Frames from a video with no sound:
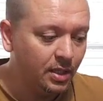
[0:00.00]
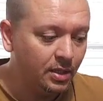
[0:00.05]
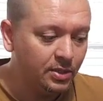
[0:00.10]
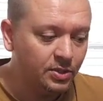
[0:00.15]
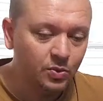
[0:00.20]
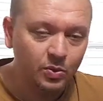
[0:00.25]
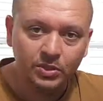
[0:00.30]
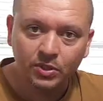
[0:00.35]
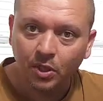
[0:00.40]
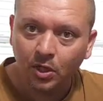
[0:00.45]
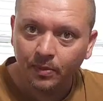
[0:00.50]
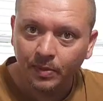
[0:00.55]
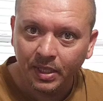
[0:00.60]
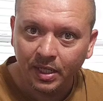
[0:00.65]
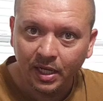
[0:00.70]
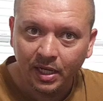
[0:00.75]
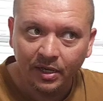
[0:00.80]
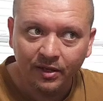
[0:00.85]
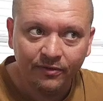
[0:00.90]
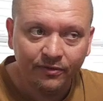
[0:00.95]
Swiss Army
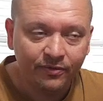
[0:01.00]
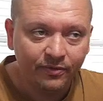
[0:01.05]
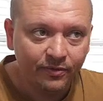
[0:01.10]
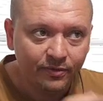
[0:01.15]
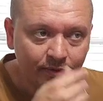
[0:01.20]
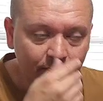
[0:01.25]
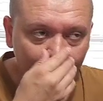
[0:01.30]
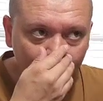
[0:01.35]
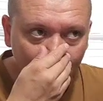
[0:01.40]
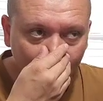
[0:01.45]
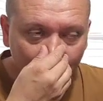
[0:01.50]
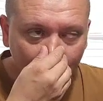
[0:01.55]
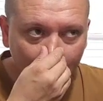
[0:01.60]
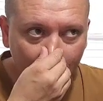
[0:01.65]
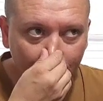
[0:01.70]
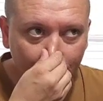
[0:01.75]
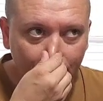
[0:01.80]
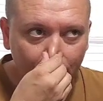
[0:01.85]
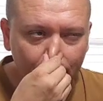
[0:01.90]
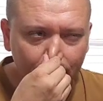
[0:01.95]
knife.
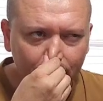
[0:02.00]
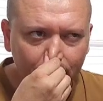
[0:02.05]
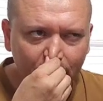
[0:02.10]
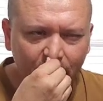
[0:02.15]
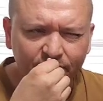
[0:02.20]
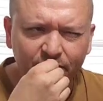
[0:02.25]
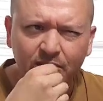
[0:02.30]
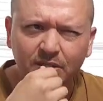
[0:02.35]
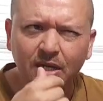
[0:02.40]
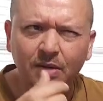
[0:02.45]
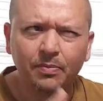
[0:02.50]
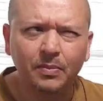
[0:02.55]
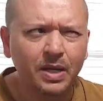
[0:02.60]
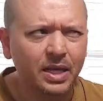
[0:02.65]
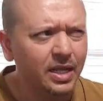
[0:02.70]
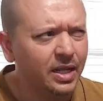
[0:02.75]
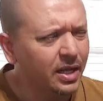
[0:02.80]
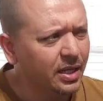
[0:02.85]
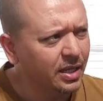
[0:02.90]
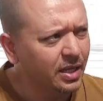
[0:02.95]
Off the top of my
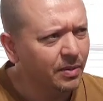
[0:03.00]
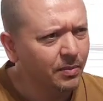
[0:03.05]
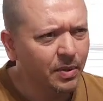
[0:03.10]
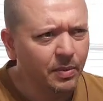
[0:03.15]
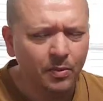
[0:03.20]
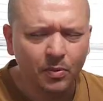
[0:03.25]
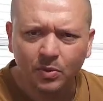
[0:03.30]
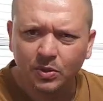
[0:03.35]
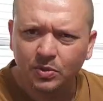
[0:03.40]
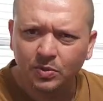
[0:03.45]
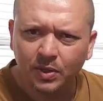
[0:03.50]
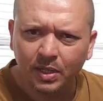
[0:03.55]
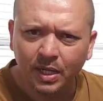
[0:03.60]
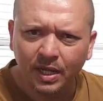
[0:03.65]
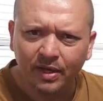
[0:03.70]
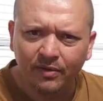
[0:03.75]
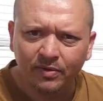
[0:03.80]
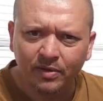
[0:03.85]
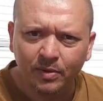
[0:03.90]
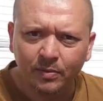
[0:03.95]
head, I can't remember which one I
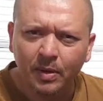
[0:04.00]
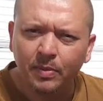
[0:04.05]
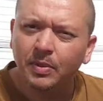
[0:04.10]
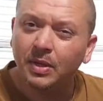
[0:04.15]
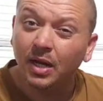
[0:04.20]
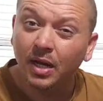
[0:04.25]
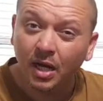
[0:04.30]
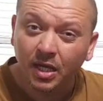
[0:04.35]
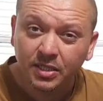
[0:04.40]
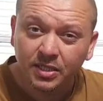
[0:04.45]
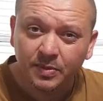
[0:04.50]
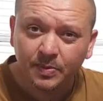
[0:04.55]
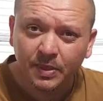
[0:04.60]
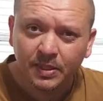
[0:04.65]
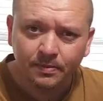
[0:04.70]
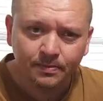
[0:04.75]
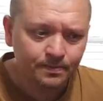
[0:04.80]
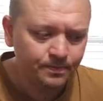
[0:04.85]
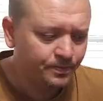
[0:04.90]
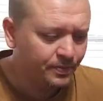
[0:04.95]
have in there. Maybe the
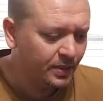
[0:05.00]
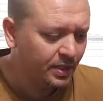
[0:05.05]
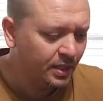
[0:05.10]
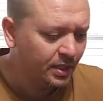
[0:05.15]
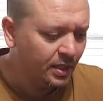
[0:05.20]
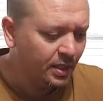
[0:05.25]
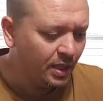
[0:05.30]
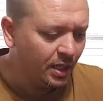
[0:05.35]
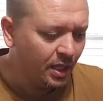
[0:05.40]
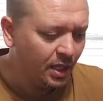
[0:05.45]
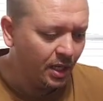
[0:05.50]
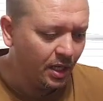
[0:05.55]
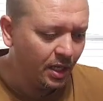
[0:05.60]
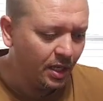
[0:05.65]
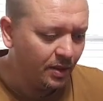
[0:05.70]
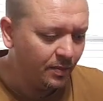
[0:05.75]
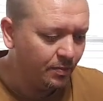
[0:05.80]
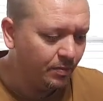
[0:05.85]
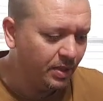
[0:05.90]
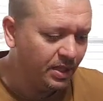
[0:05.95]
Huntsman,
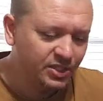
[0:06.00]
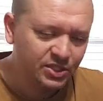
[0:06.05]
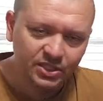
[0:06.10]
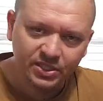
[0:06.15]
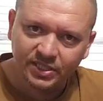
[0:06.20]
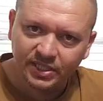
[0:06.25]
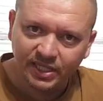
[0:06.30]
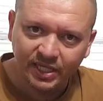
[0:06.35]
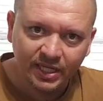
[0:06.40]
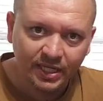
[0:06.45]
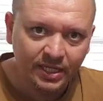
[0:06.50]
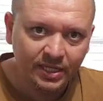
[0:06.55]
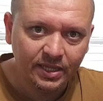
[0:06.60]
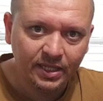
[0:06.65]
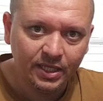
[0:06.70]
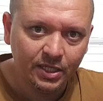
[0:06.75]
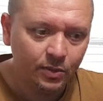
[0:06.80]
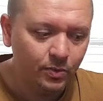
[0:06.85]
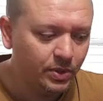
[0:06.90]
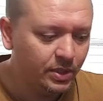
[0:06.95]
but just
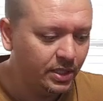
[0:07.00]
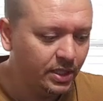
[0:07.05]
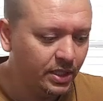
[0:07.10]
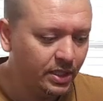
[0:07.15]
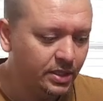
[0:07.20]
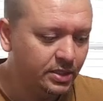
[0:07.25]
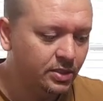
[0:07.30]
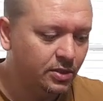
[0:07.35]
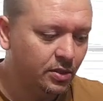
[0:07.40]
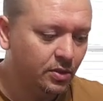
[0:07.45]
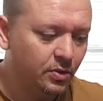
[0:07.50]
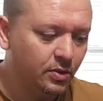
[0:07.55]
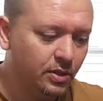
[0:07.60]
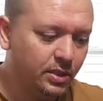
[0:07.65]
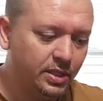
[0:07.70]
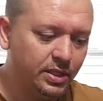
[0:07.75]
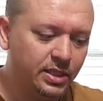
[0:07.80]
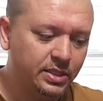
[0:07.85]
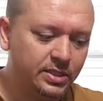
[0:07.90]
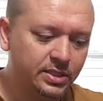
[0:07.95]
anything you would need. So
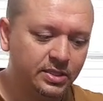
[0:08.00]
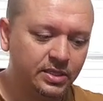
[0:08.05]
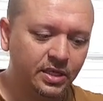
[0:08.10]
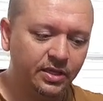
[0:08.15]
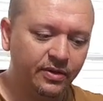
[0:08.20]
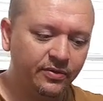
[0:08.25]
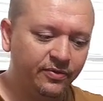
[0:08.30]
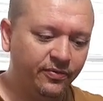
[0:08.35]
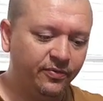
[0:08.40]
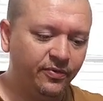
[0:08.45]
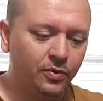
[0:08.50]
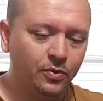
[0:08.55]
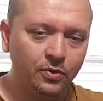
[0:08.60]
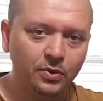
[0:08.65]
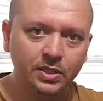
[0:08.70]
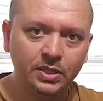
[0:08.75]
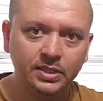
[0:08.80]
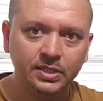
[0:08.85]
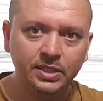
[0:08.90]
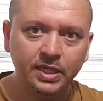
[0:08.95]
this is a full
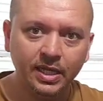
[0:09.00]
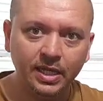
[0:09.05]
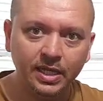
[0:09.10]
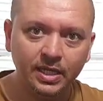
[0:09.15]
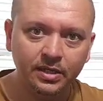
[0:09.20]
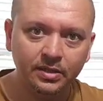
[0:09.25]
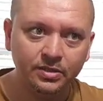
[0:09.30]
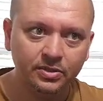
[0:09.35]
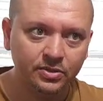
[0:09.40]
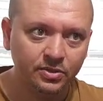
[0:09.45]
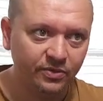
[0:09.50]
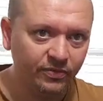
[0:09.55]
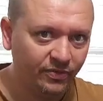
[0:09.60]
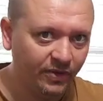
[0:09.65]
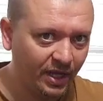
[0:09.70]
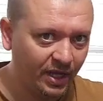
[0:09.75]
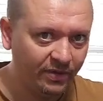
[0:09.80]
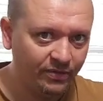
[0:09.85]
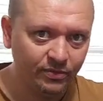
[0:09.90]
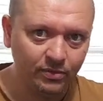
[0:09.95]
contained
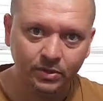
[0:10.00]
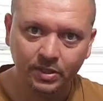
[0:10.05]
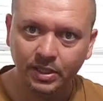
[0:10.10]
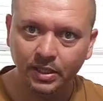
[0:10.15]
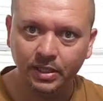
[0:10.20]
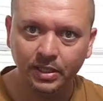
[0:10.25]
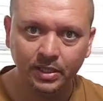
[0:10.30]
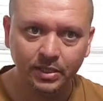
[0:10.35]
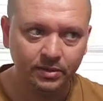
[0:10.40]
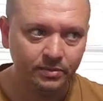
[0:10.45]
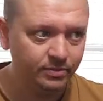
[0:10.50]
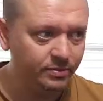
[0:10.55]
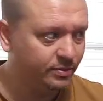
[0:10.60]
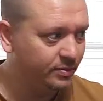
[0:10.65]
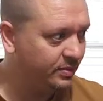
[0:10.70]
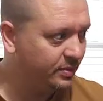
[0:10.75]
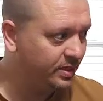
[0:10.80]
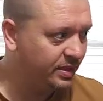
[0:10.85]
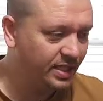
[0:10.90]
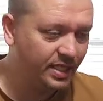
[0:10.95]
survival kit,
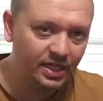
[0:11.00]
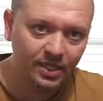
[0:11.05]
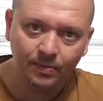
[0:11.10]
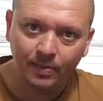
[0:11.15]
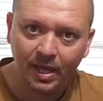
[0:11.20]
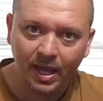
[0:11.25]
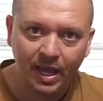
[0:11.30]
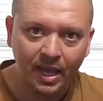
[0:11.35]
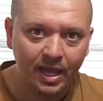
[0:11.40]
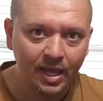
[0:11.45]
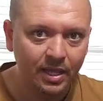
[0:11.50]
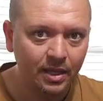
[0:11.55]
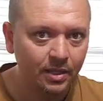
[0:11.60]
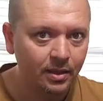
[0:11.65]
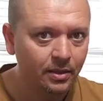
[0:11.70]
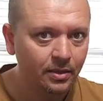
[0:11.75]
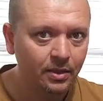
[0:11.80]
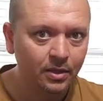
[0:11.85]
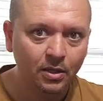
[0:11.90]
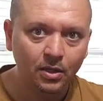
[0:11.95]
ditty bag,
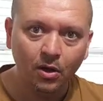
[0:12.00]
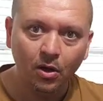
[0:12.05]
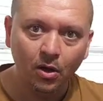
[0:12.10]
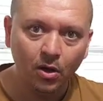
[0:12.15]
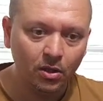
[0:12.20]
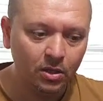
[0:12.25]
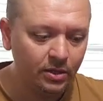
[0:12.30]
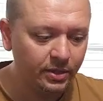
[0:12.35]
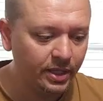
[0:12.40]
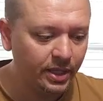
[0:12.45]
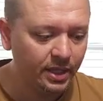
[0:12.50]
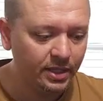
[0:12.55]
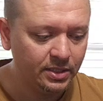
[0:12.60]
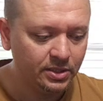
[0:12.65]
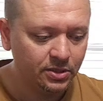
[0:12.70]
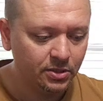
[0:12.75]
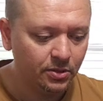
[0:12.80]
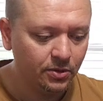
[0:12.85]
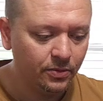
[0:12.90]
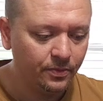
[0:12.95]
all of that.
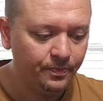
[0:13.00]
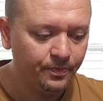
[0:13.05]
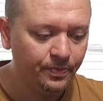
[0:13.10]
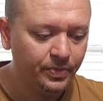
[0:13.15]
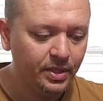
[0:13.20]
So